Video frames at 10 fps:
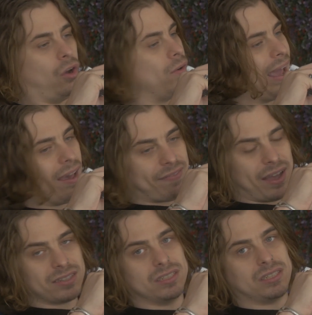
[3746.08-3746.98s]
Don't
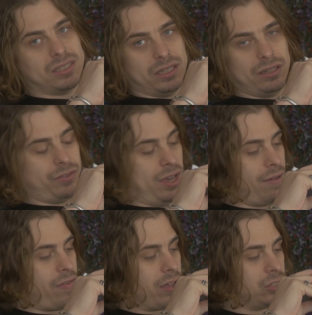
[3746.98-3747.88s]
half-ass your shit. If you
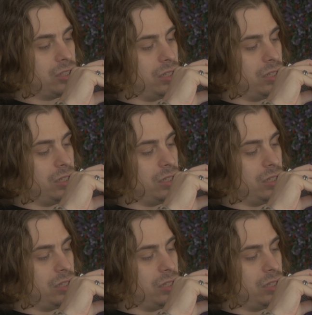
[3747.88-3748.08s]
half-ass your